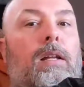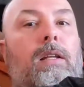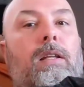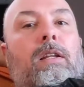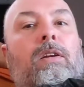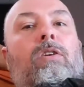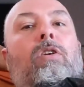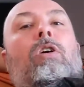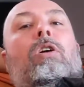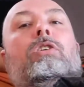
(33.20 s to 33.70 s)

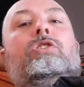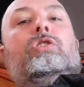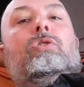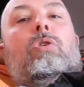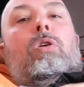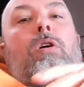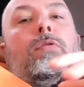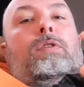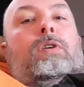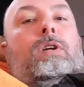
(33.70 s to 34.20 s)
They're also
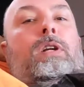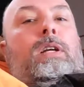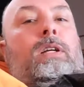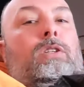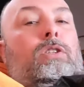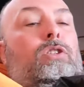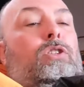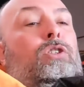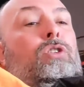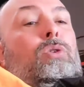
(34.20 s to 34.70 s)
offered
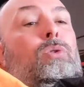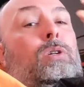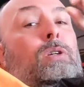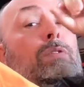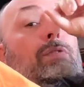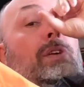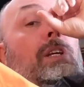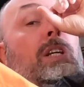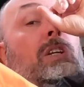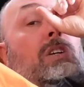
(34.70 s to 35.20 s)
in two
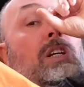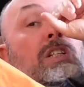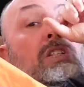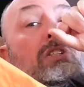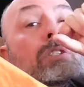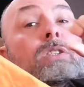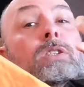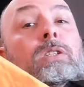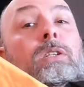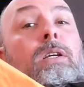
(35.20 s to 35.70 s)

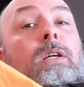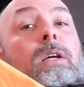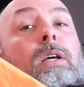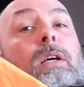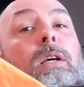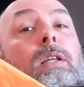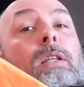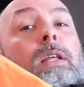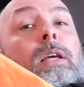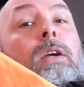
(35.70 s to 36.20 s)
configurations.
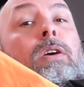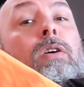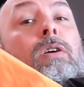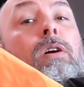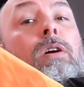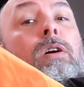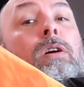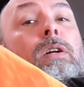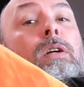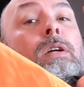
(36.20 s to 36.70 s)
They
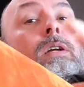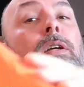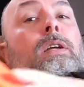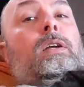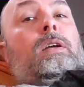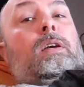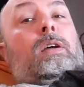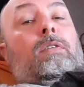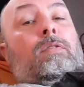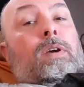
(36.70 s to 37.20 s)
are
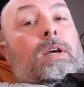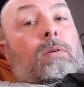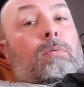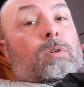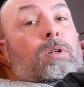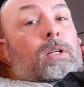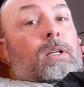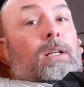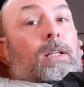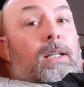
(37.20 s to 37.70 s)

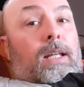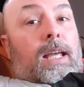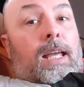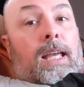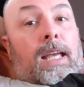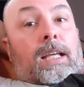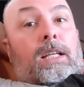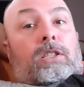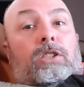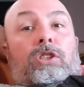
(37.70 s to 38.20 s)
available in
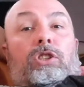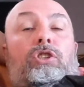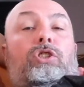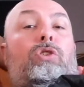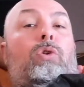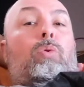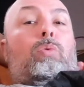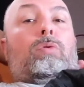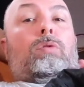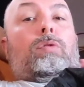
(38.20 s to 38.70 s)
a
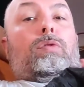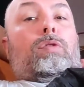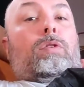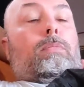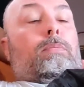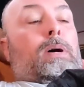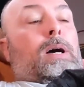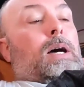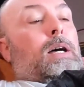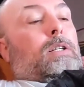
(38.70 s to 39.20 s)
sewn foot
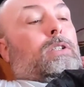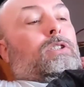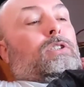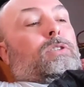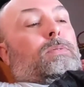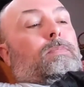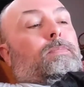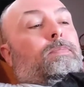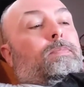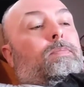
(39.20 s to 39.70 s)
box
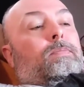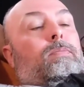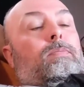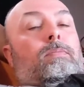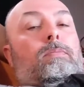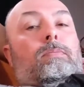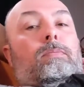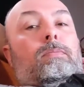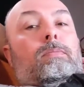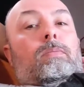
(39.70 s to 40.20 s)

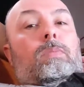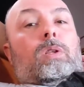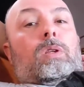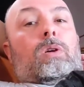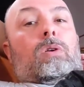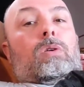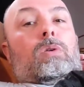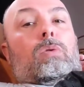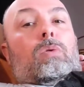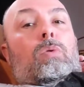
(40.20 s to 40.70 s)

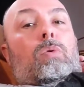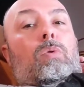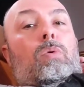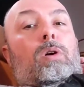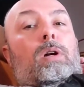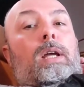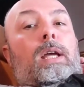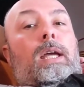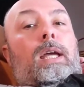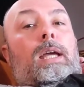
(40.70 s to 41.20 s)

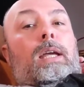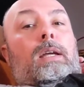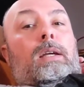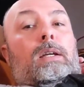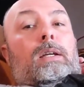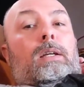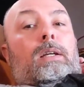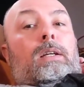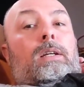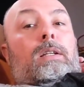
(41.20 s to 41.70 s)
or a
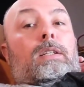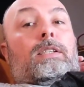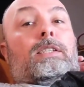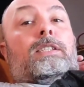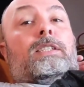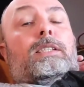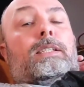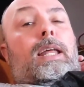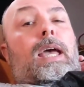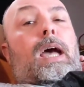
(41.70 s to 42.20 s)

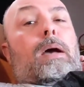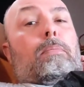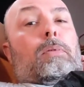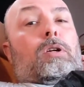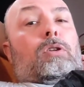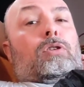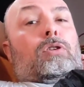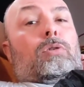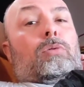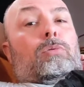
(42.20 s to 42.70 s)
snap
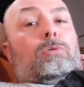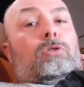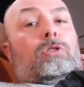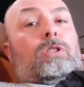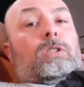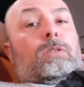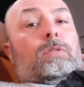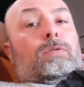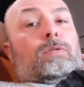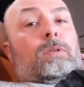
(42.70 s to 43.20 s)

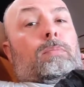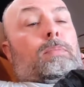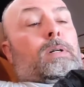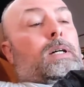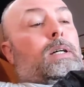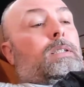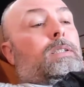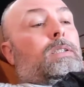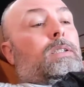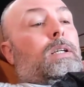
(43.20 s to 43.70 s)
closed foot
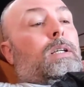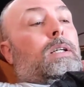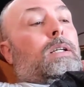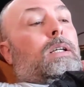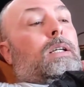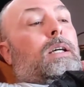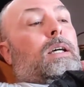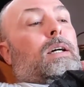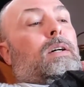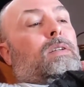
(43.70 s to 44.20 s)
box.
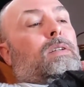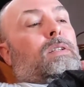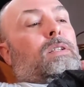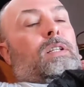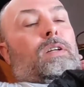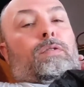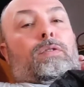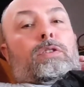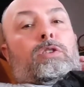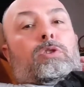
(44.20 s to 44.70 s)
The
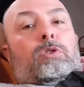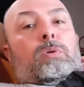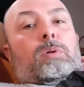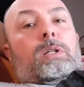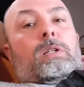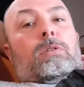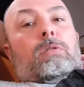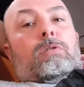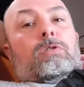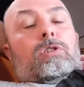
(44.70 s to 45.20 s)
difference
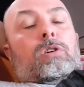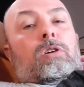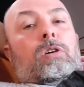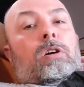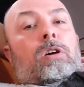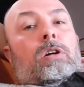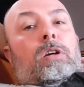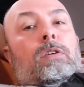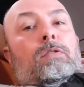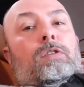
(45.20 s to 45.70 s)
between those
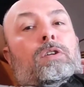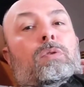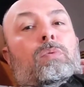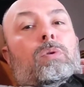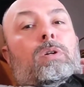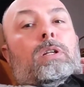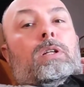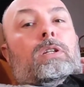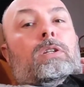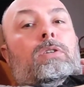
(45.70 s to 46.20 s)
are, if you
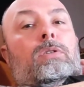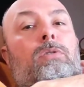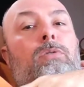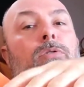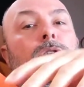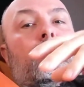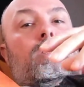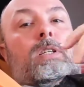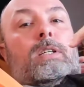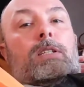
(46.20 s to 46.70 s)
want to
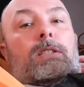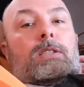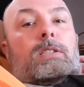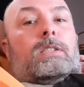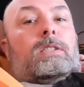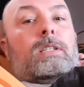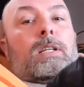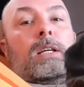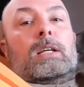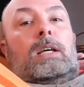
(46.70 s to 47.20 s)
use
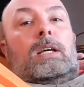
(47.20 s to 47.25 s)
this